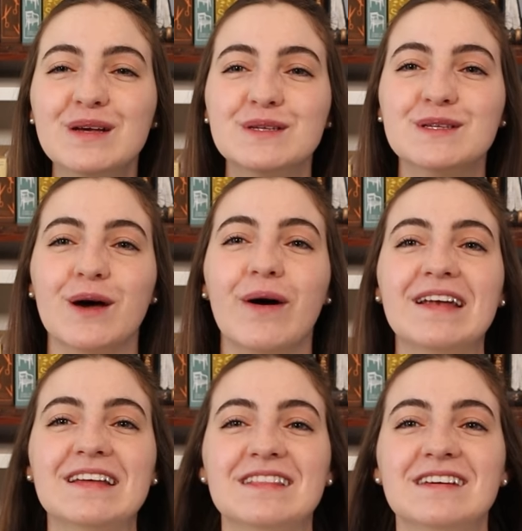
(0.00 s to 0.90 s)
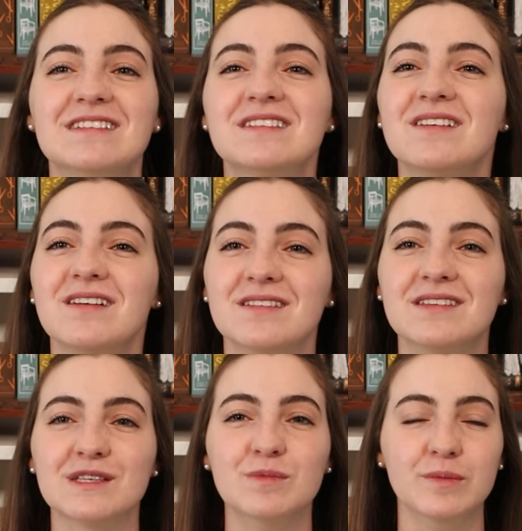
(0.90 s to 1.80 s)
So I knit this on
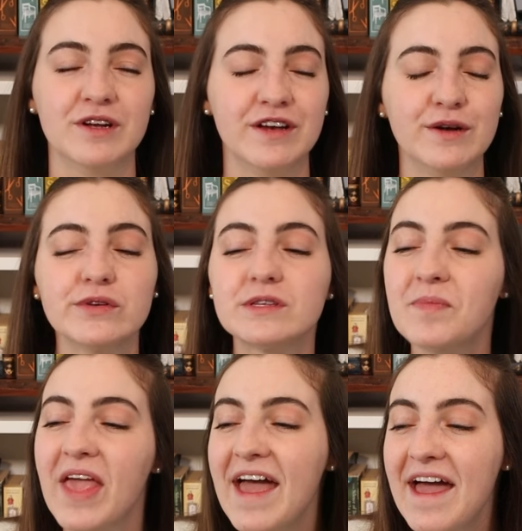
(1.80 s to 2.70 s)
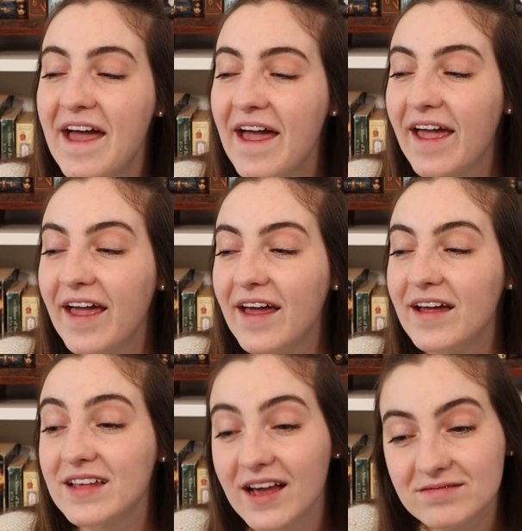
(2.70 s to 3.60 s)
6mm needles.
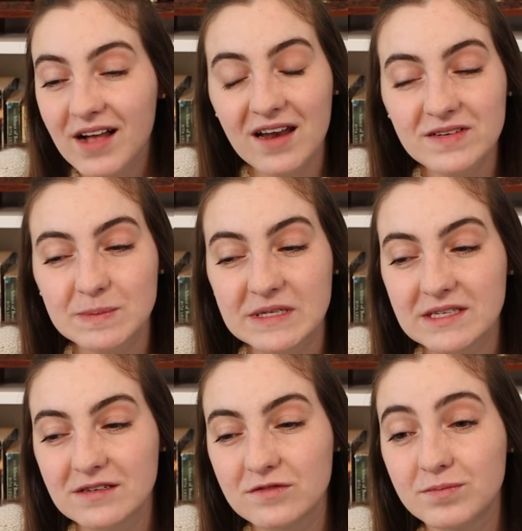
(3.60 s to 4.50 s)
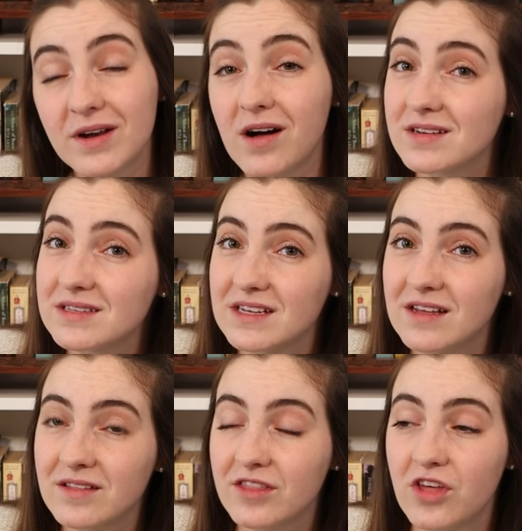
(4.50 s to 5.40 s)
And yeah, kind of expensive, but
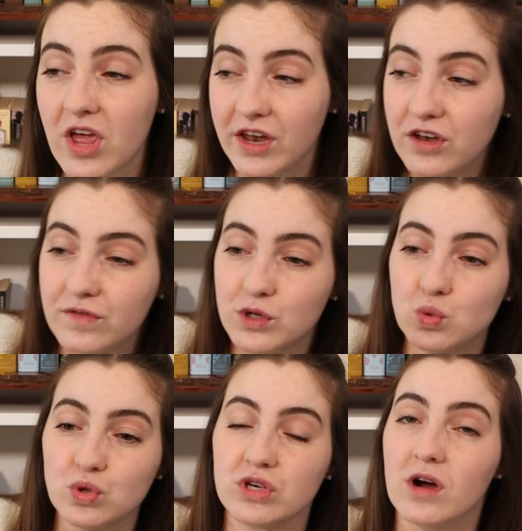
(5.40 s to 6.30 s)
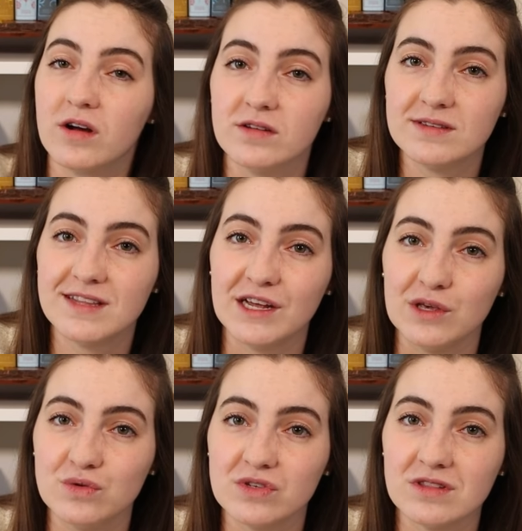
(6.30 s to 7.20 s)
honestly, the individual yarns that I
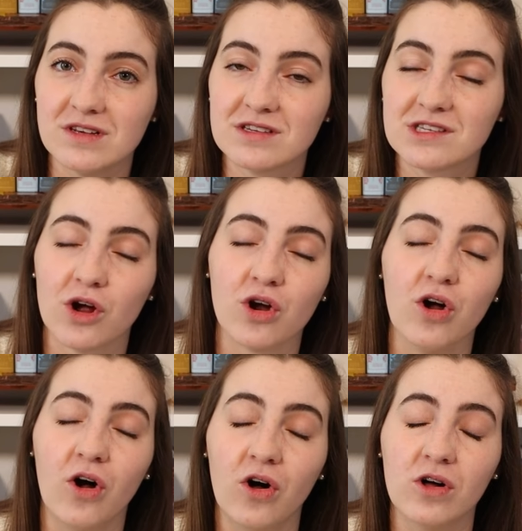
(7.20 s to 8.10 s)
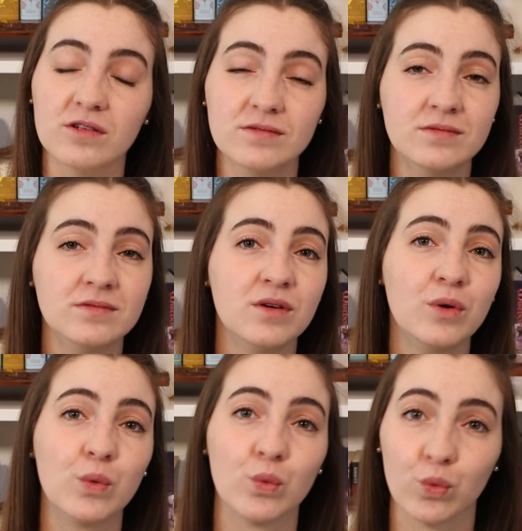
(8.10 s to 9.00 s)
used in this are all
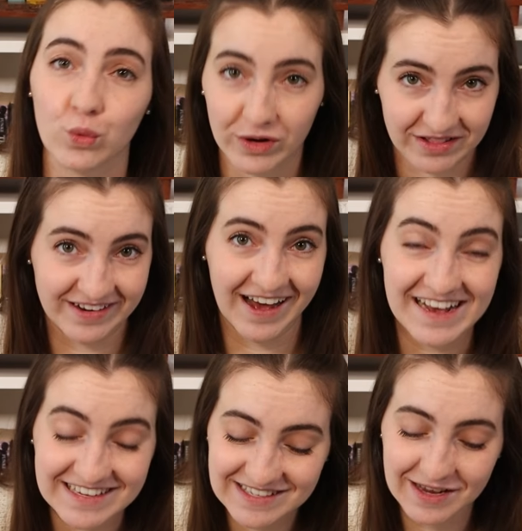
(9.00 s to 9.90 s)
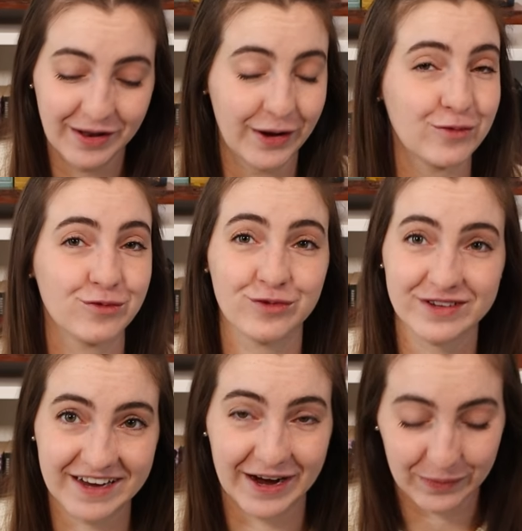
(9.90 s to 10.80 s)
really nice and like
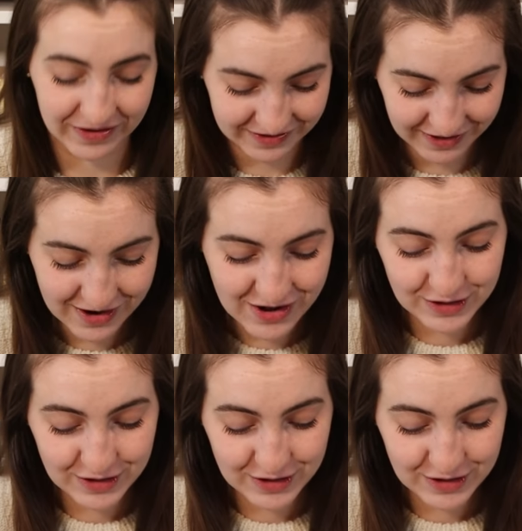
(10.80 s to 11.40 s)
really high quality.